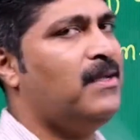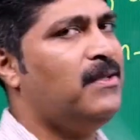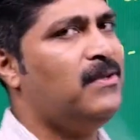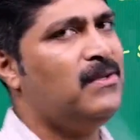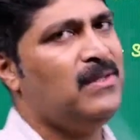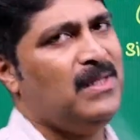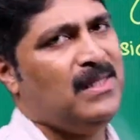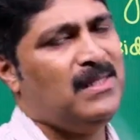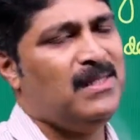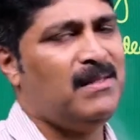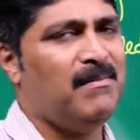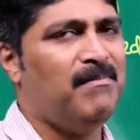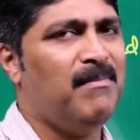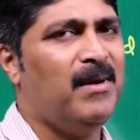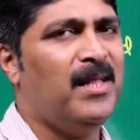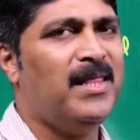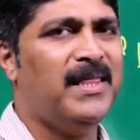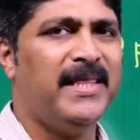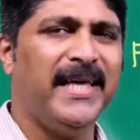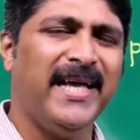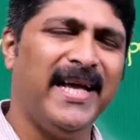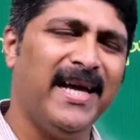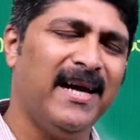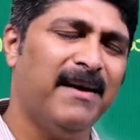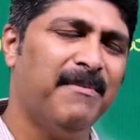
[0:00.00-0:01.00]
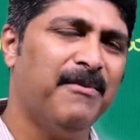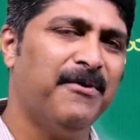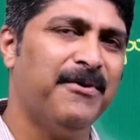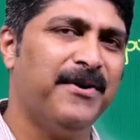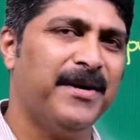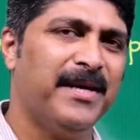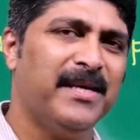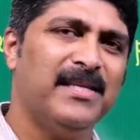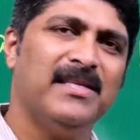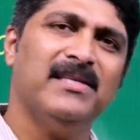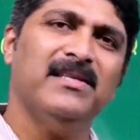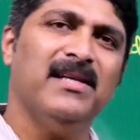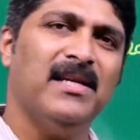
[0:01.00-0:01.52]
You just simply think about
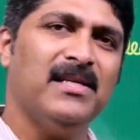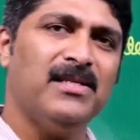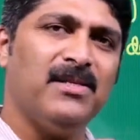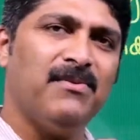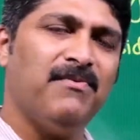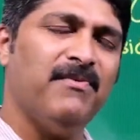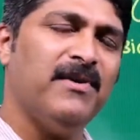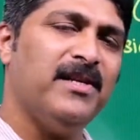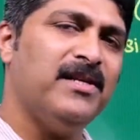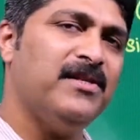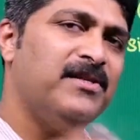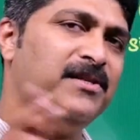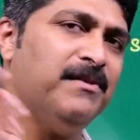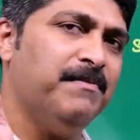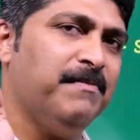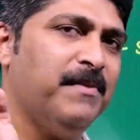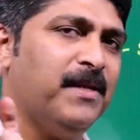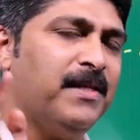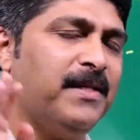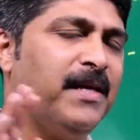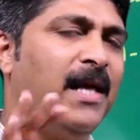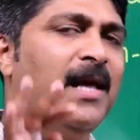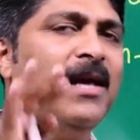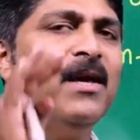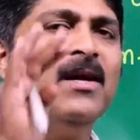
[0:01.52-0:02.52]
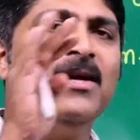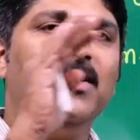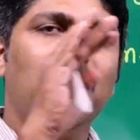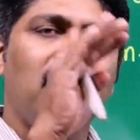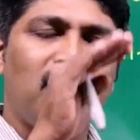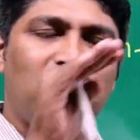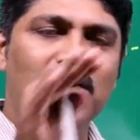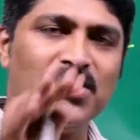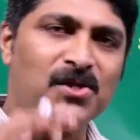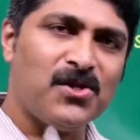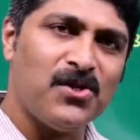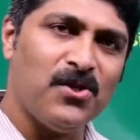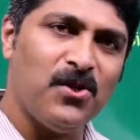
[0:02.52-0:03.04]
it. It's a very simple thing. You
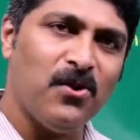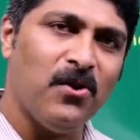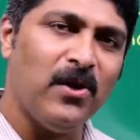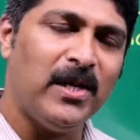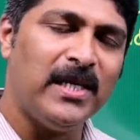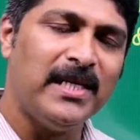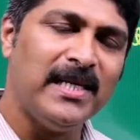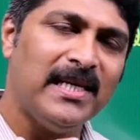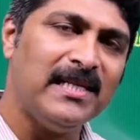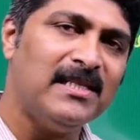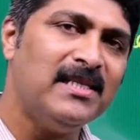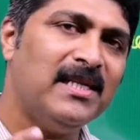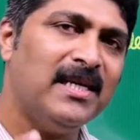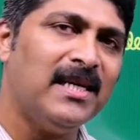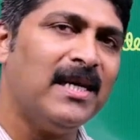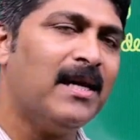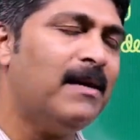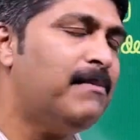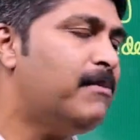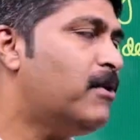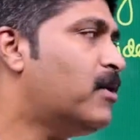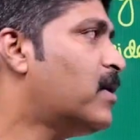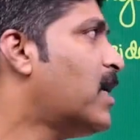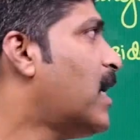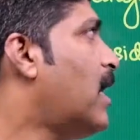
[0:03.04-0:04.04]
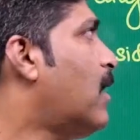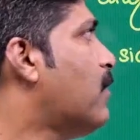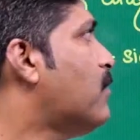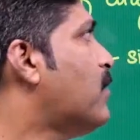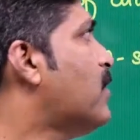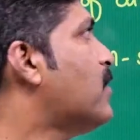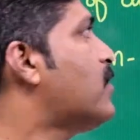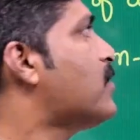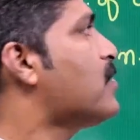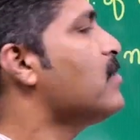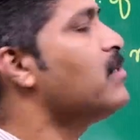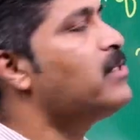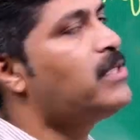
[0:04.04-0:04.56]
just draw it and think about how
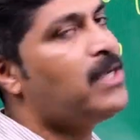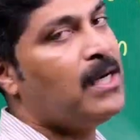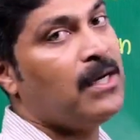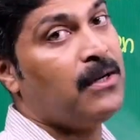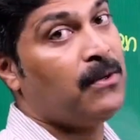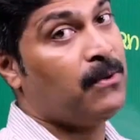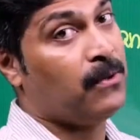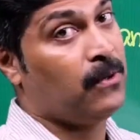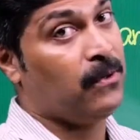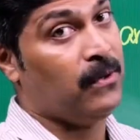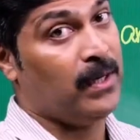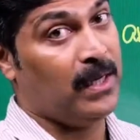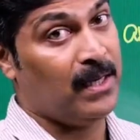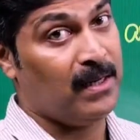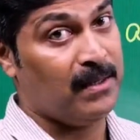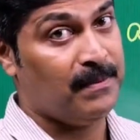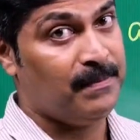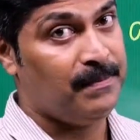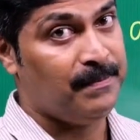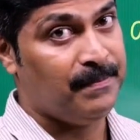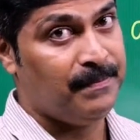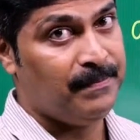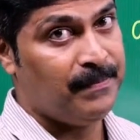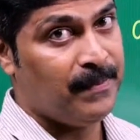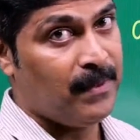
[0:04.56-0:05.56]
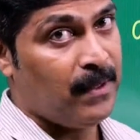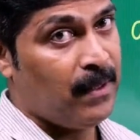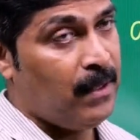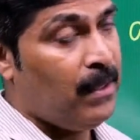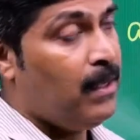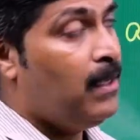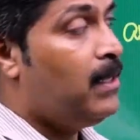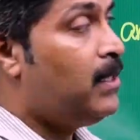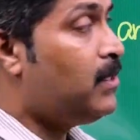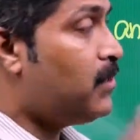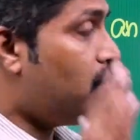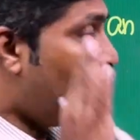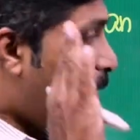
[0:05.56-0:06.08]
this result occurs.
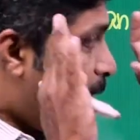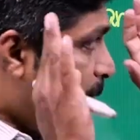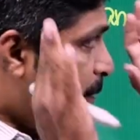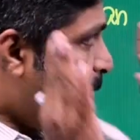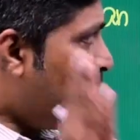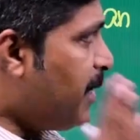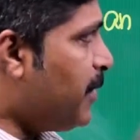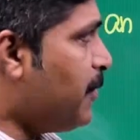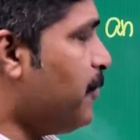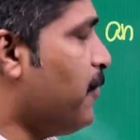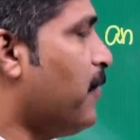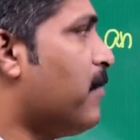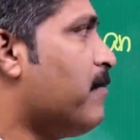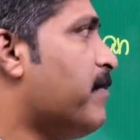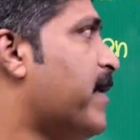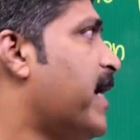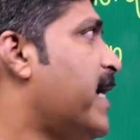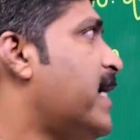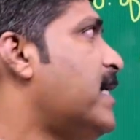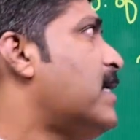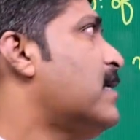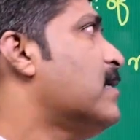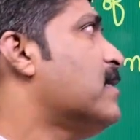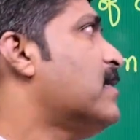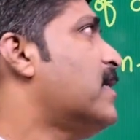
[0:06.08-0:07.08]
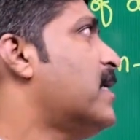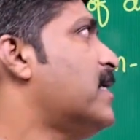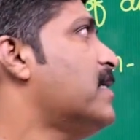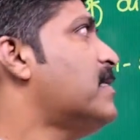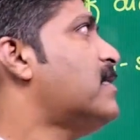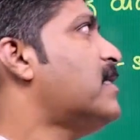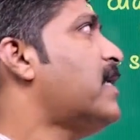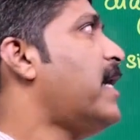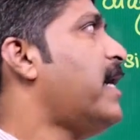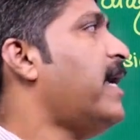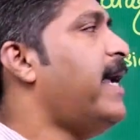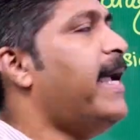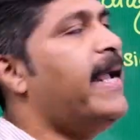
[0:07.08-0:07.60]
So keep it in your mind. That
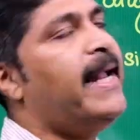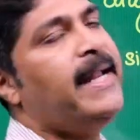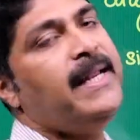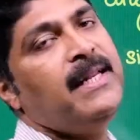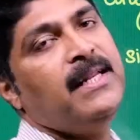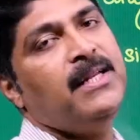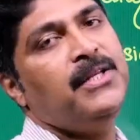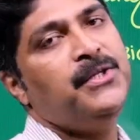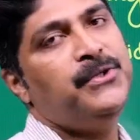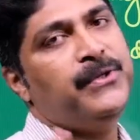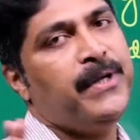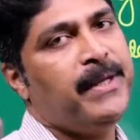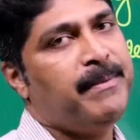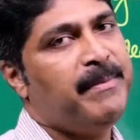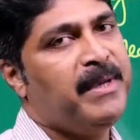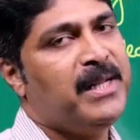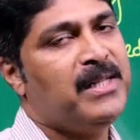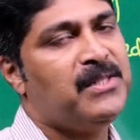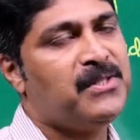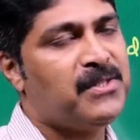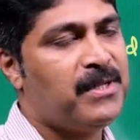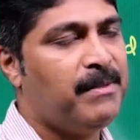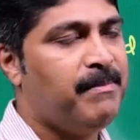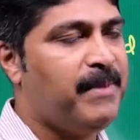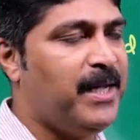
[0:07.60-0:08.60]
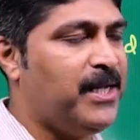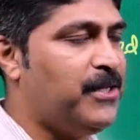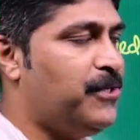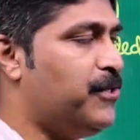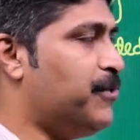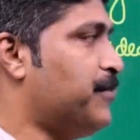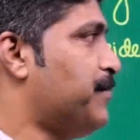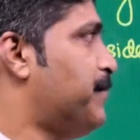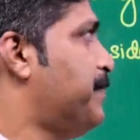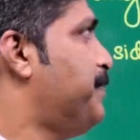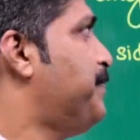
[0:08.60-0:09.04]
is n into n minus 3 by 2.